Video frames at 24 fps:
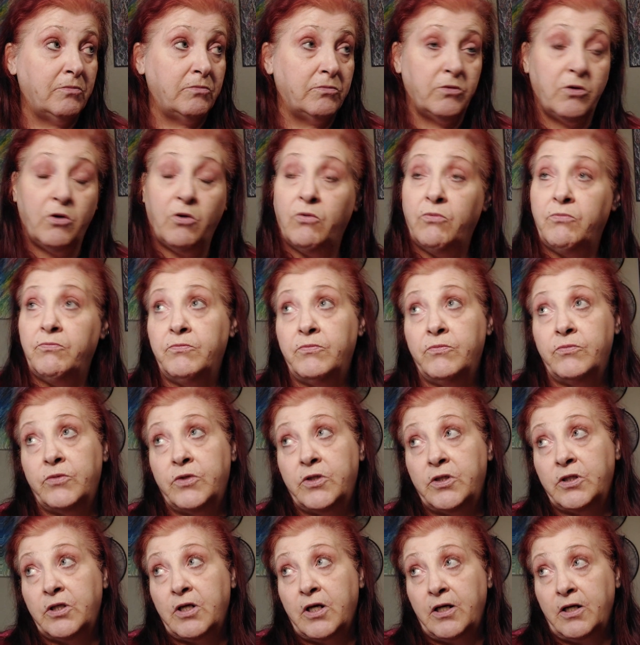No,
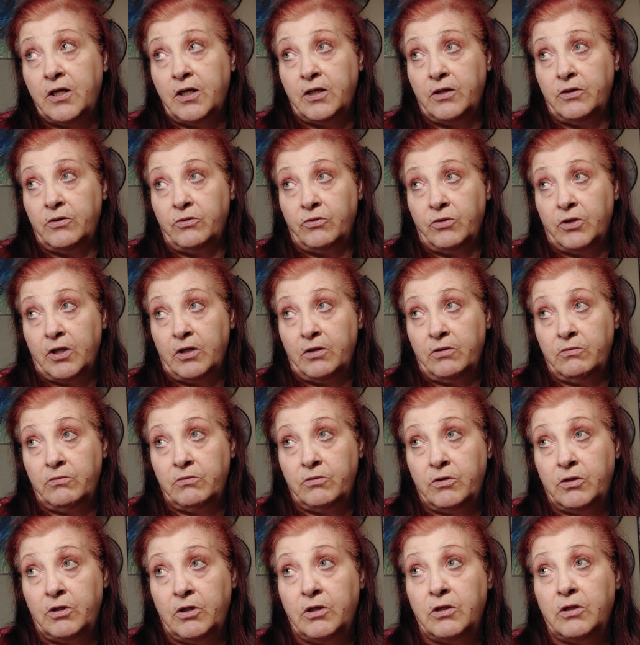she did not do that.
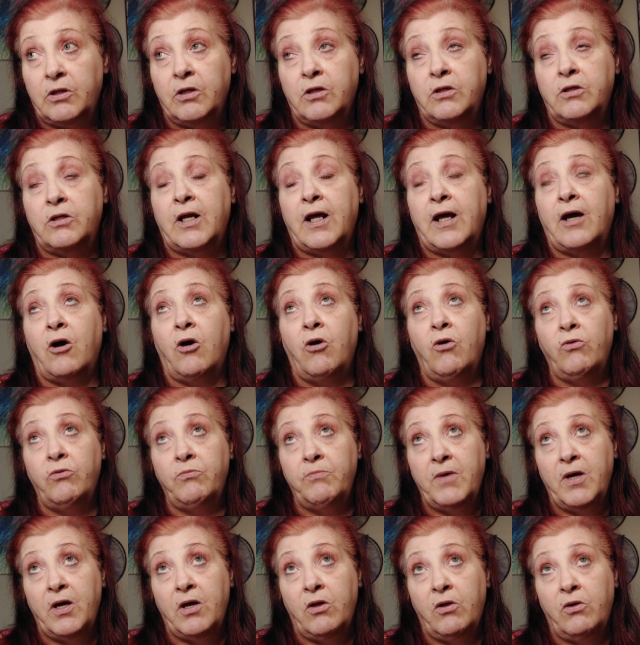She's going to take all the
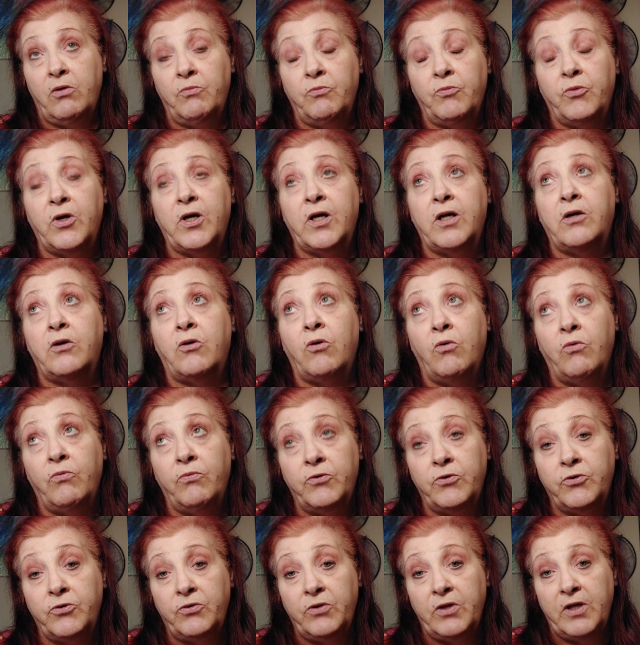mail, bring it
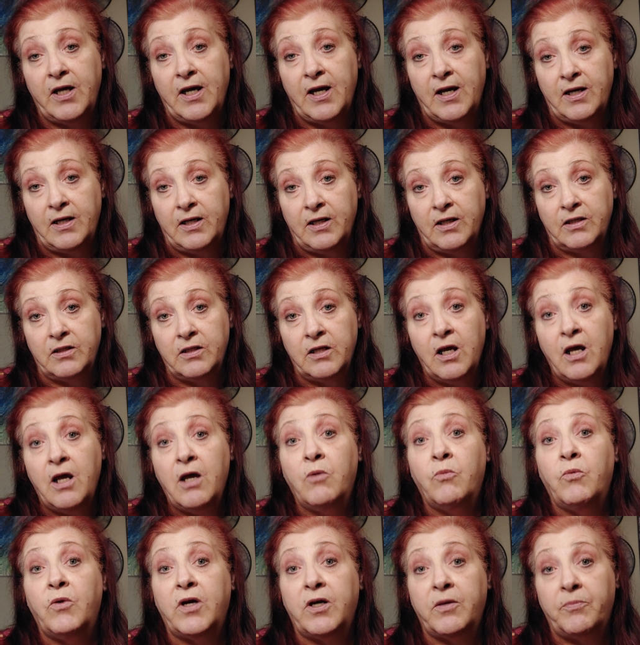over to the annex.
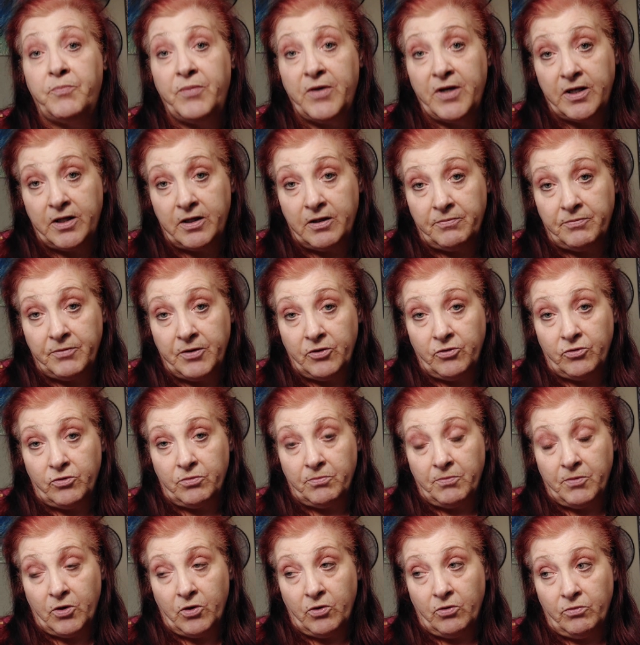We could pick it up there
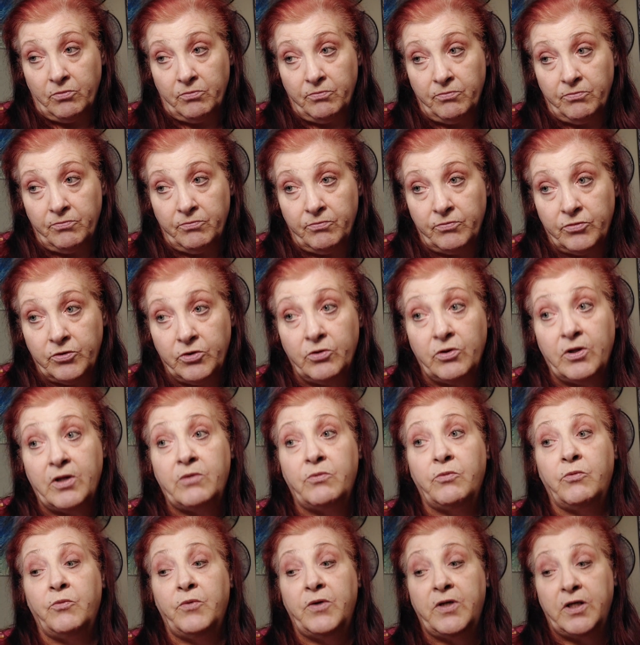tomorrow. So that's
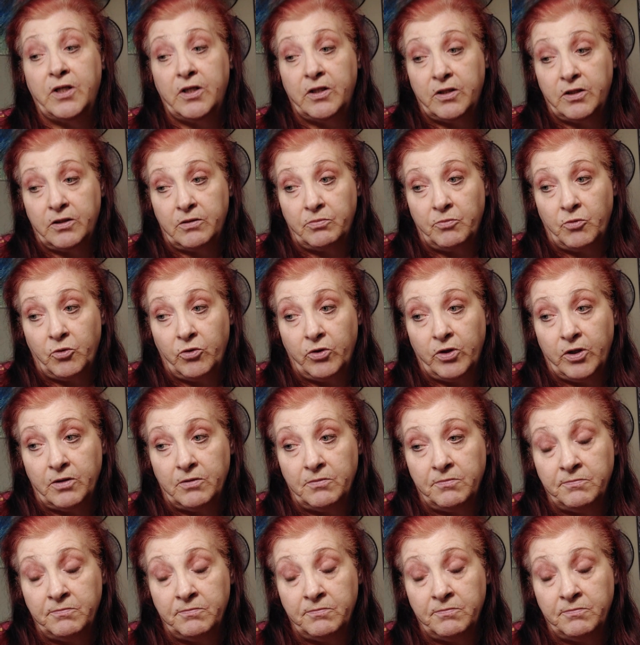what we did this morning.